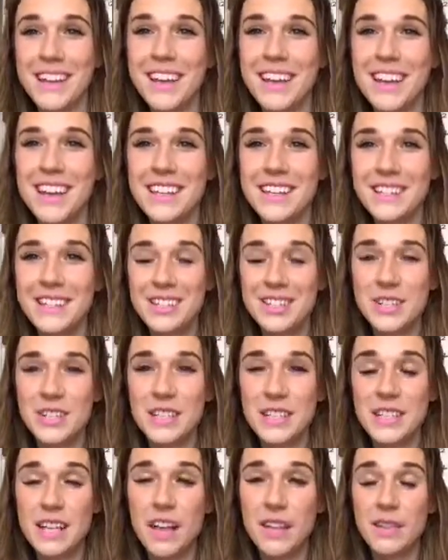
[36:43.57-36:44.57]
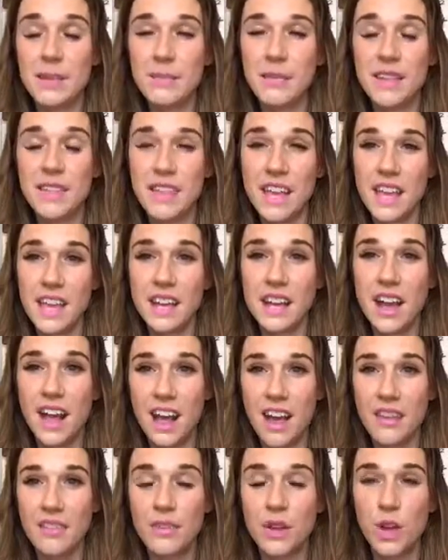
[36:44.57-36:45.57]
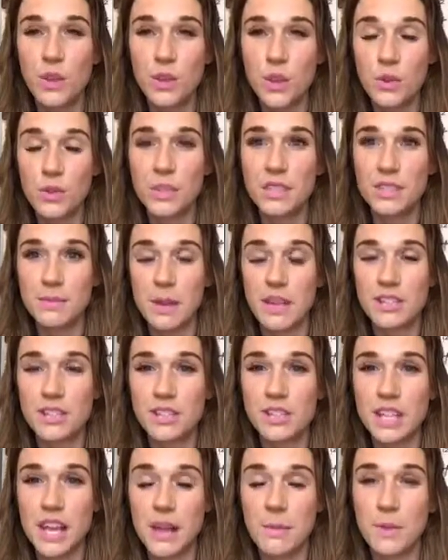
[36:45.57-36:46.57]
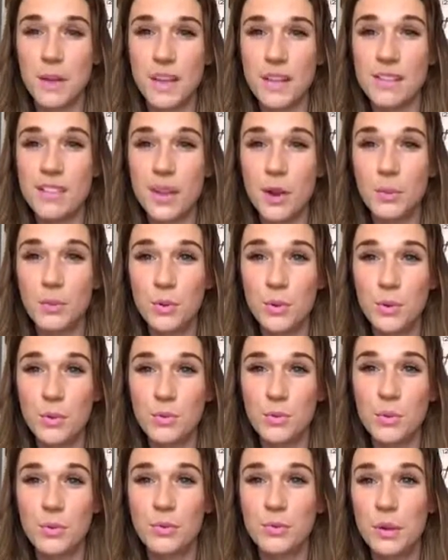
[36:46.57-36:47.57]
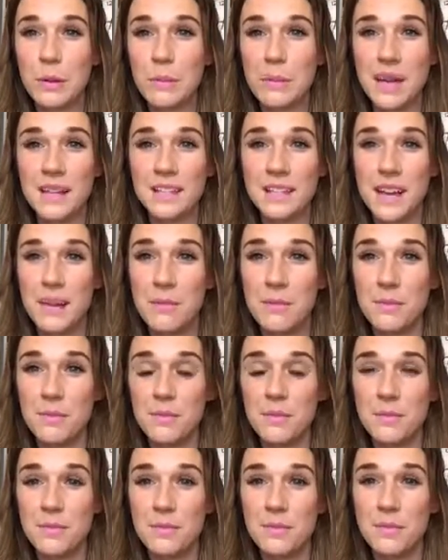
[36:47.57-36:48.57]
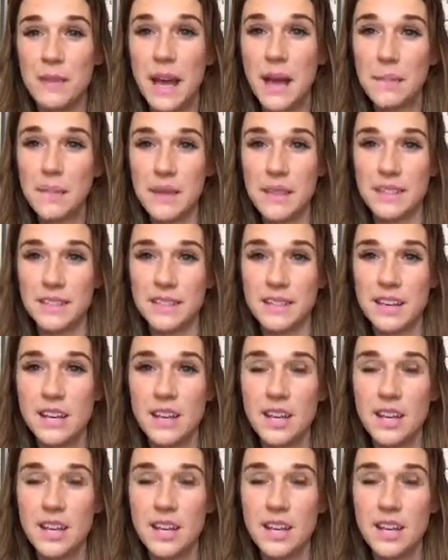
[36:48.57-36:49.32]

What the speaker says: is to just tell them that they get to have alone special time in their room before bedtime happens.